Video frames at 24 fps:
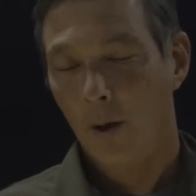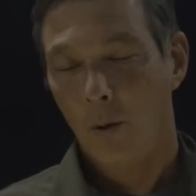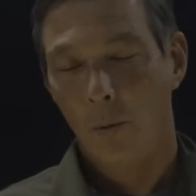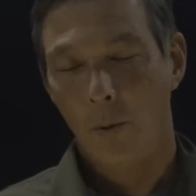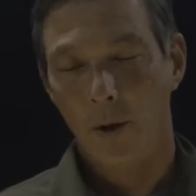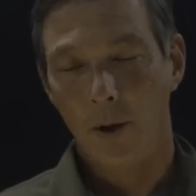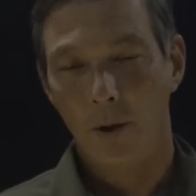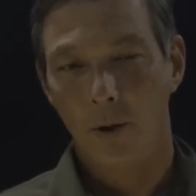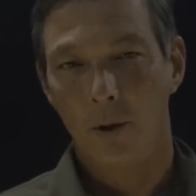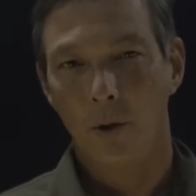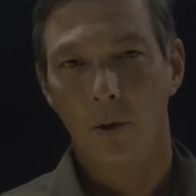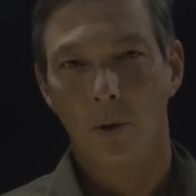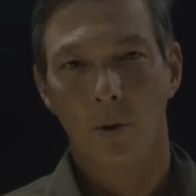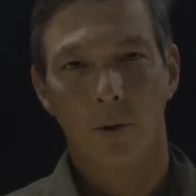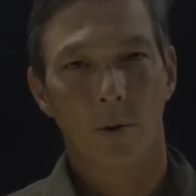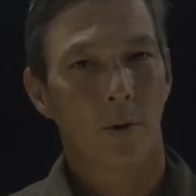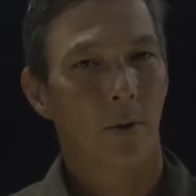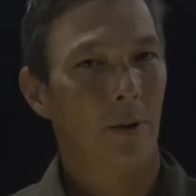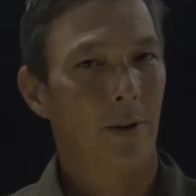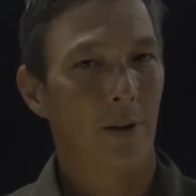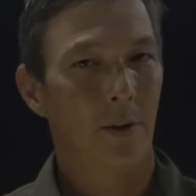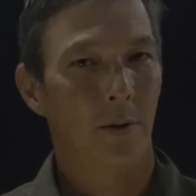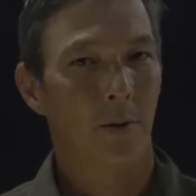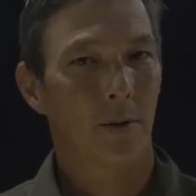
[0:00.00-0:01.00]
You do
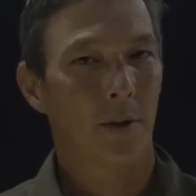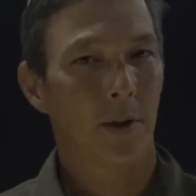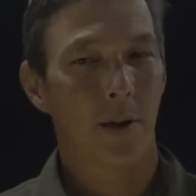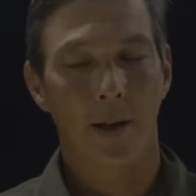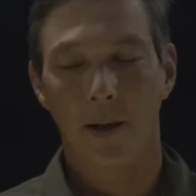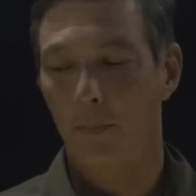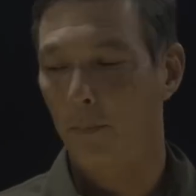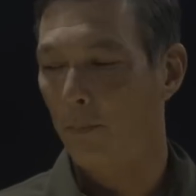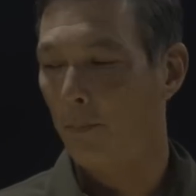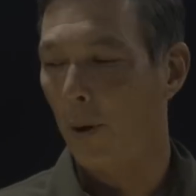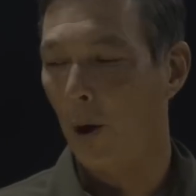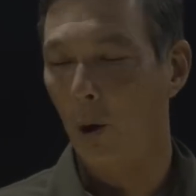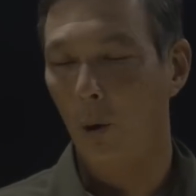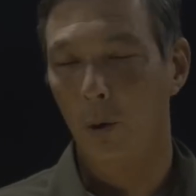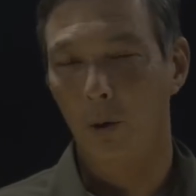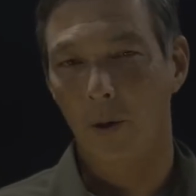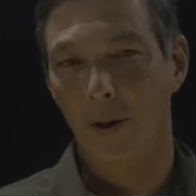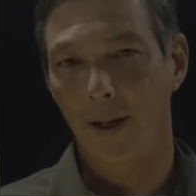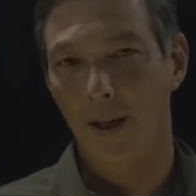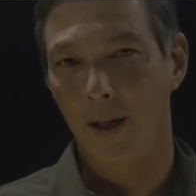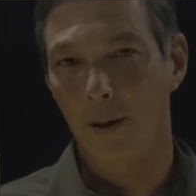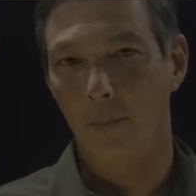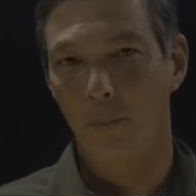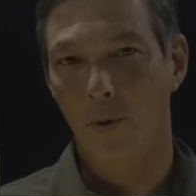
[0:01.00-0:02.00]
use the
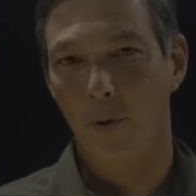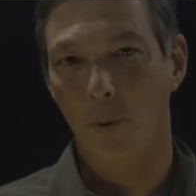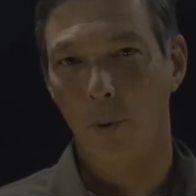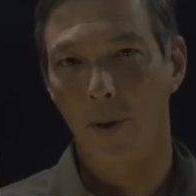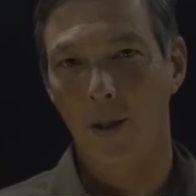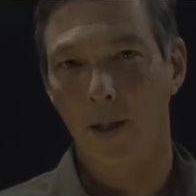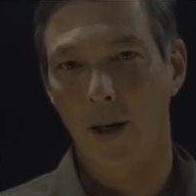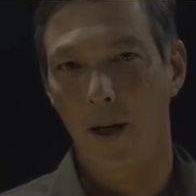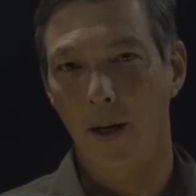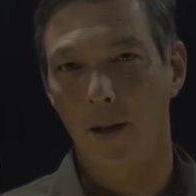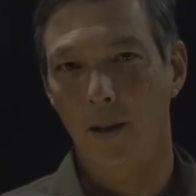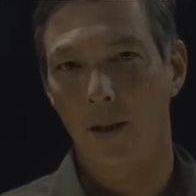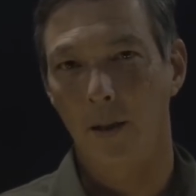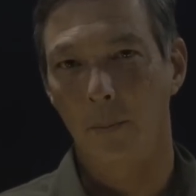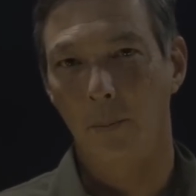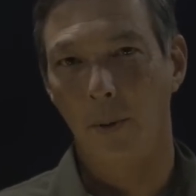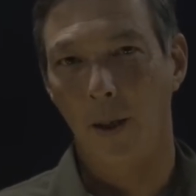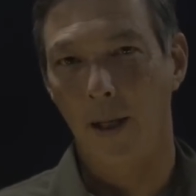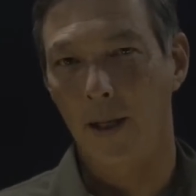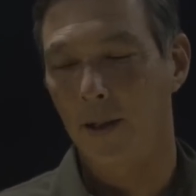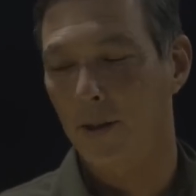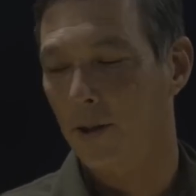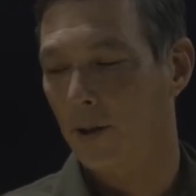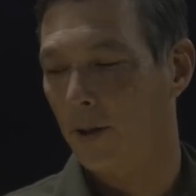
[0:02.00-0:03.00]
Bowler M390
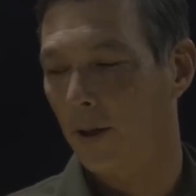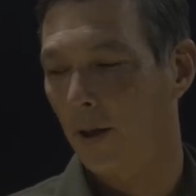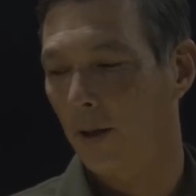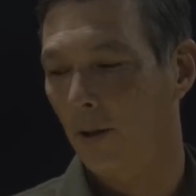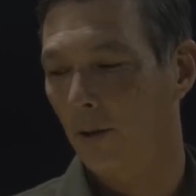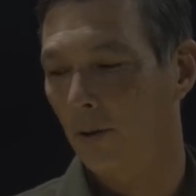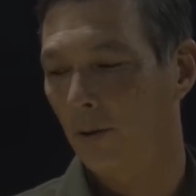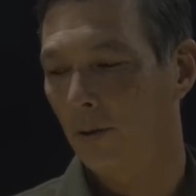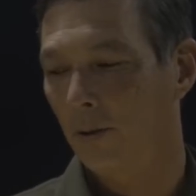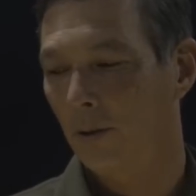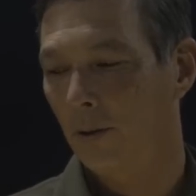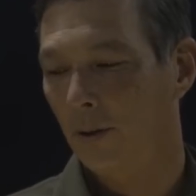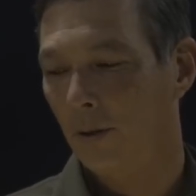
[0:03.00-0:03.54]
blade steel.